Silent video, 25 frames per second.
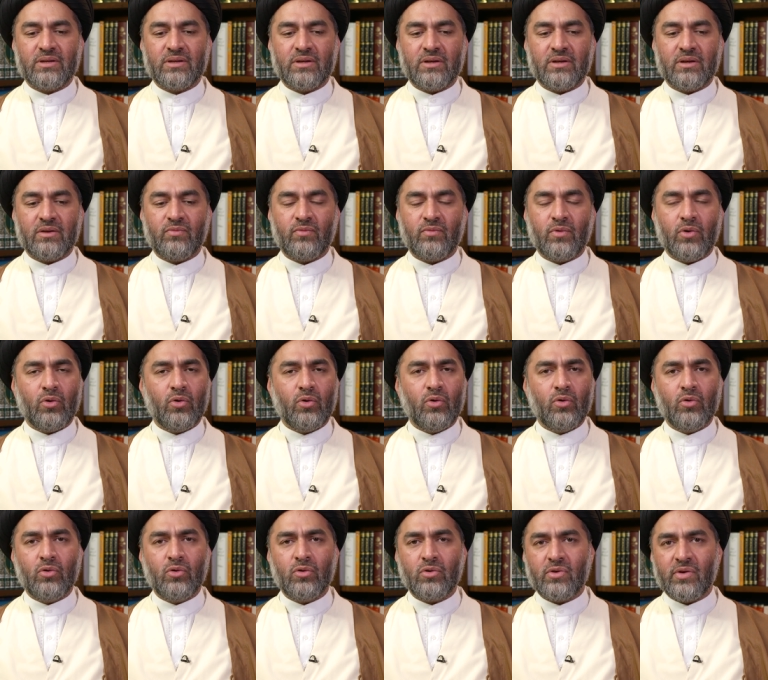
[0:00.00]
uh, were
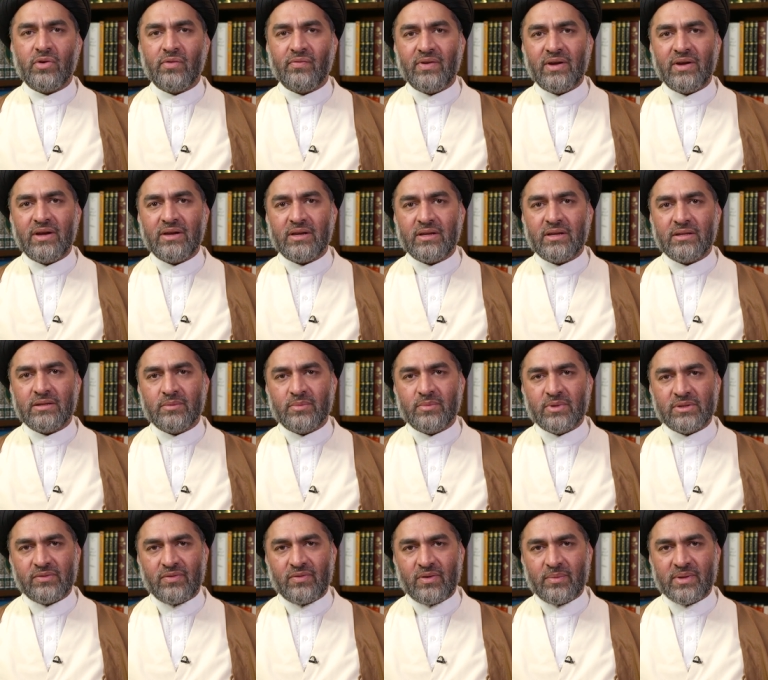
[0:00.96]
all revealed in the
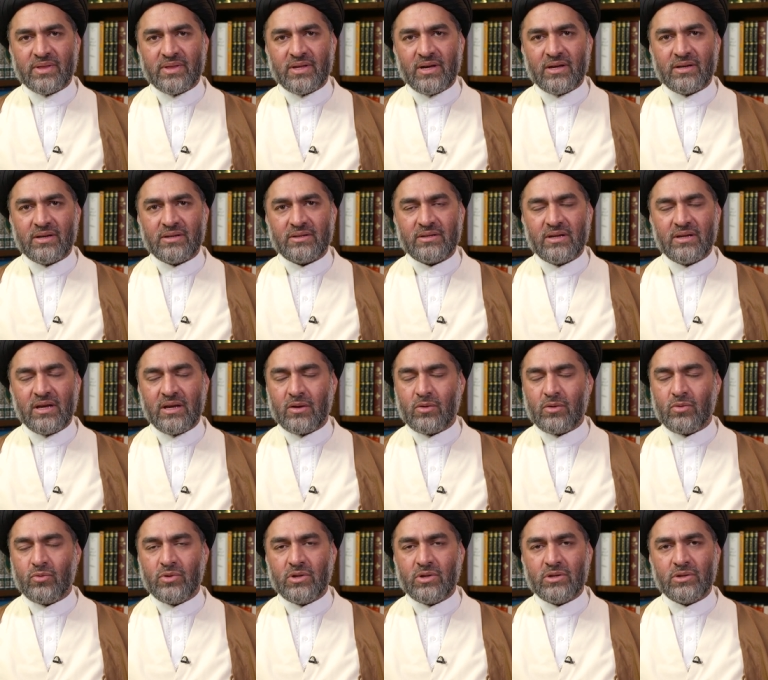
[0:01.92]
month of Ramadan,
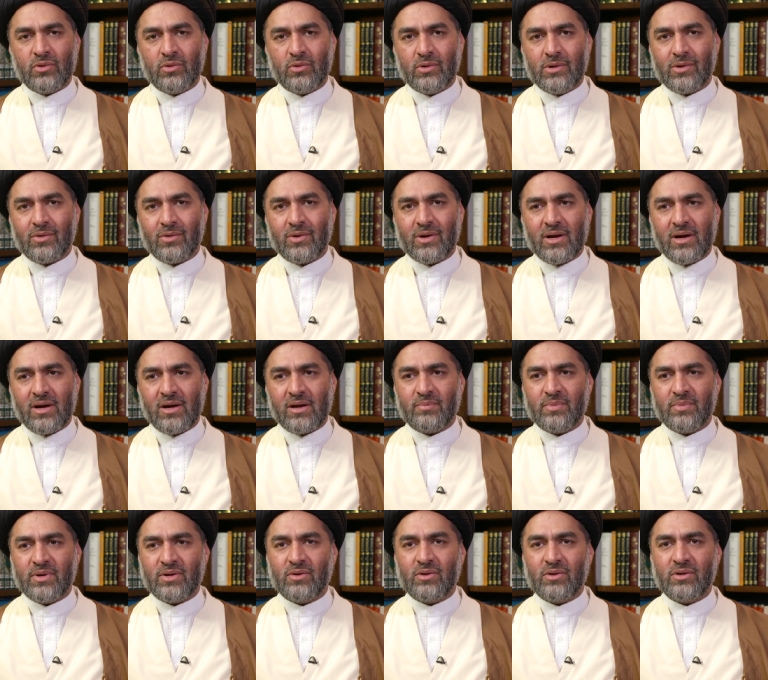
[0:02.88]
including the Holy
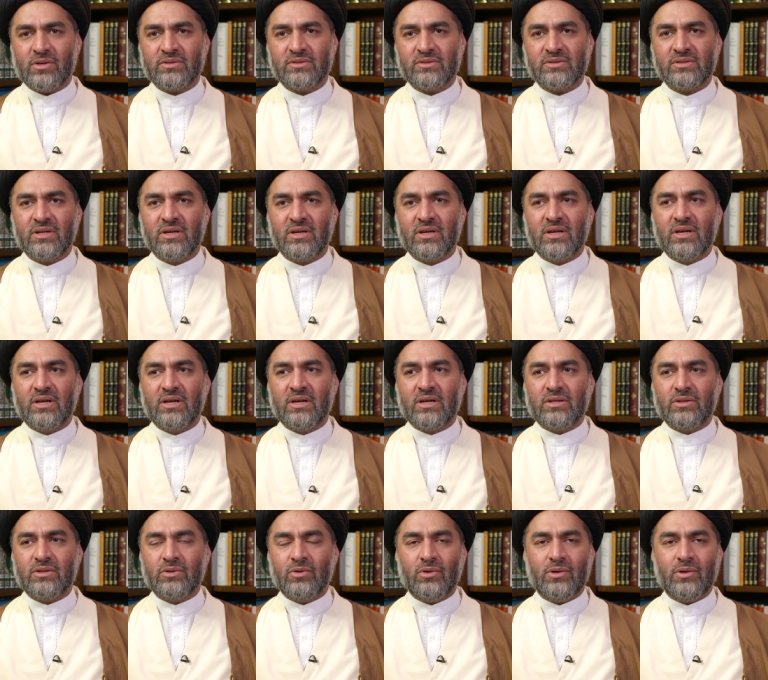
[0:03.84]
Quran, because
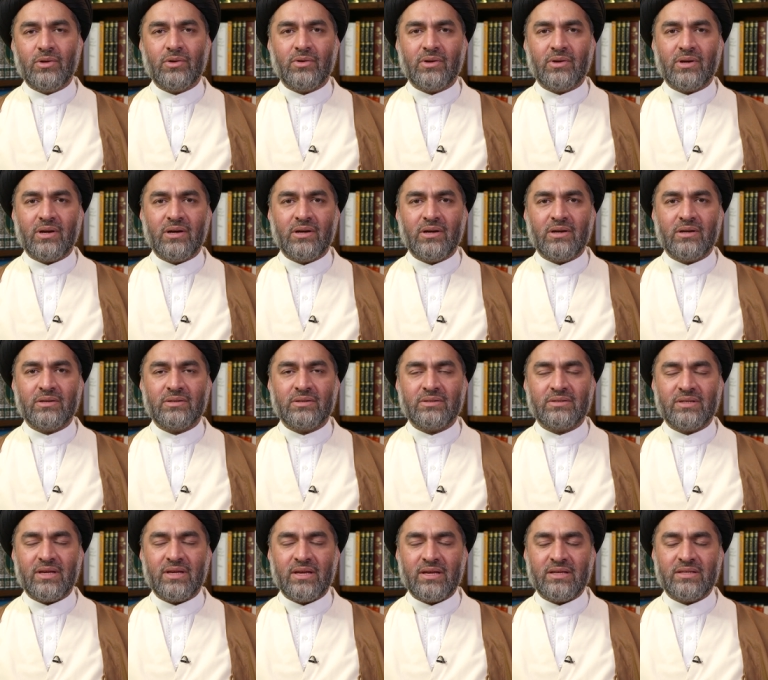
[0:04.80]
the Holy Quran
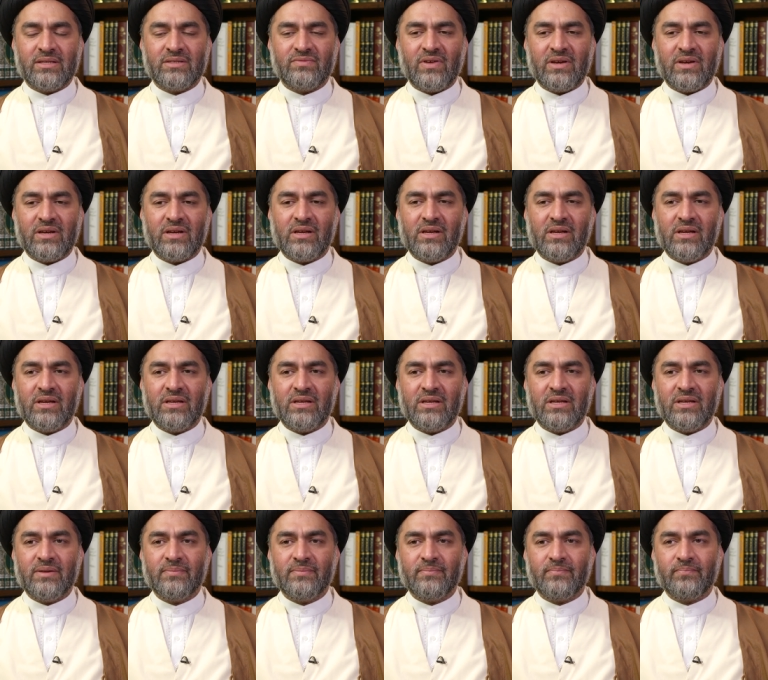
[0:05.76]
says very
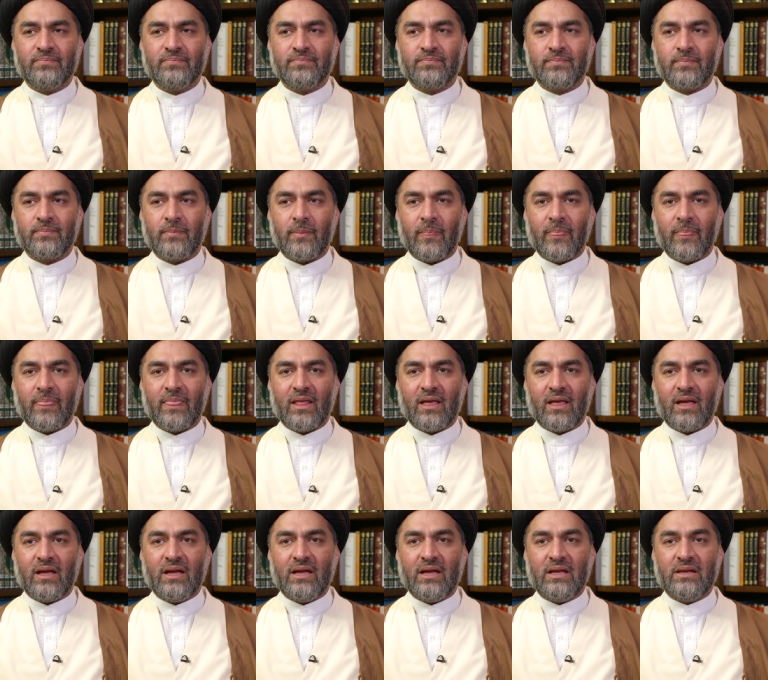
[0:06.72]
clearly
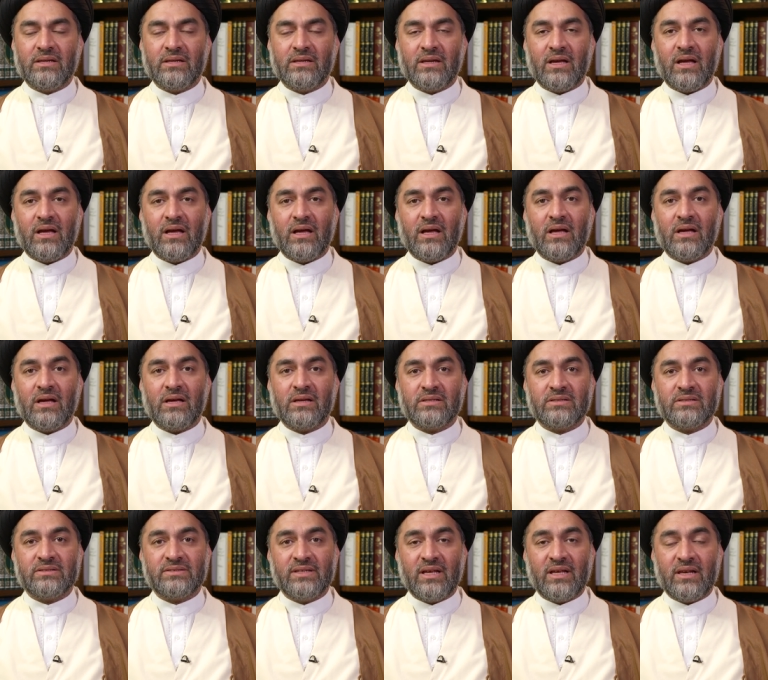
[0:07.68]
Inna
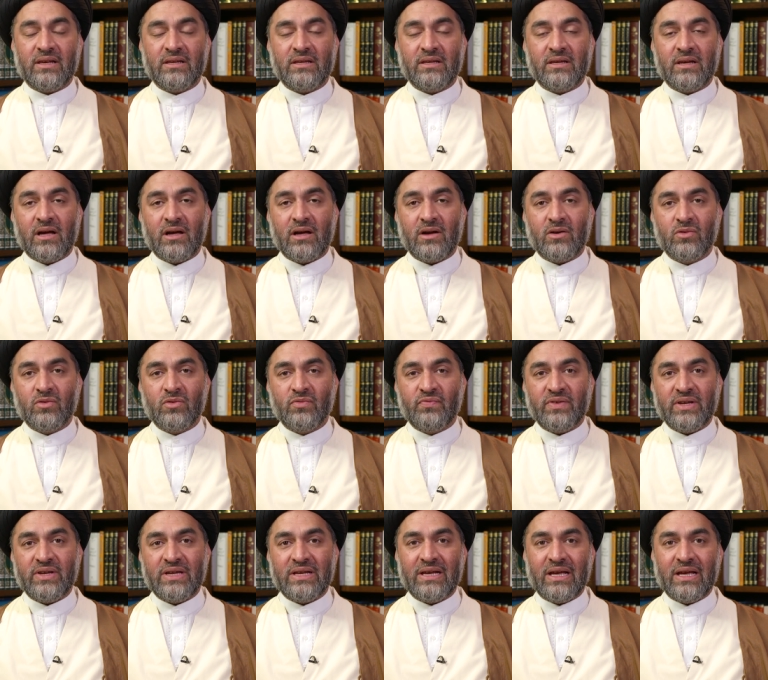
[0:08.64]
anzalnahu
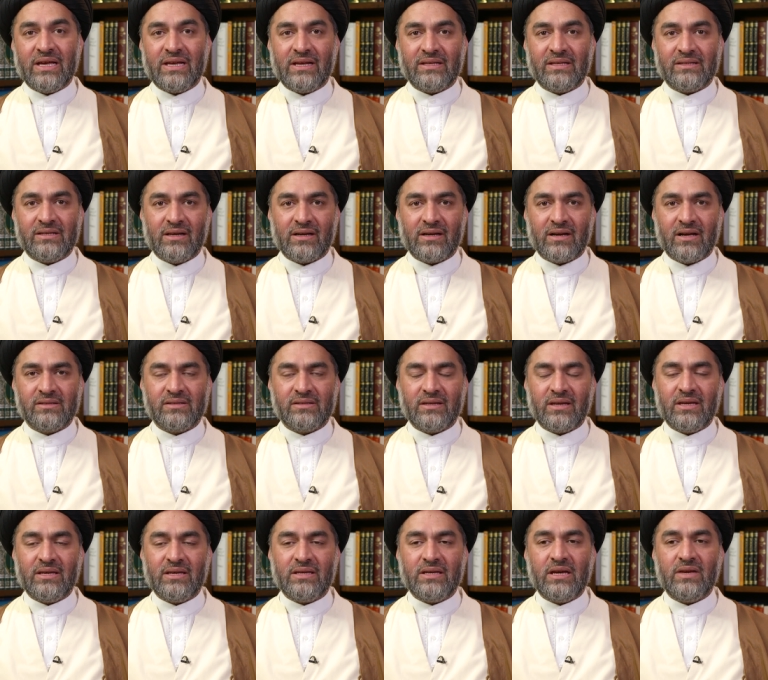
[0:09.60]
fi Laylatul Qadr.
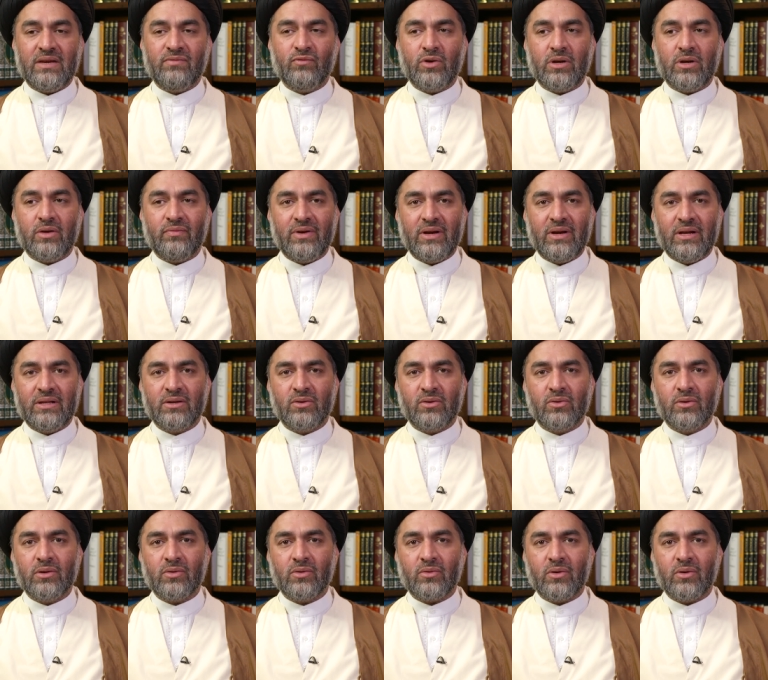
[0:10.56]
Indeed, we revealed the Holy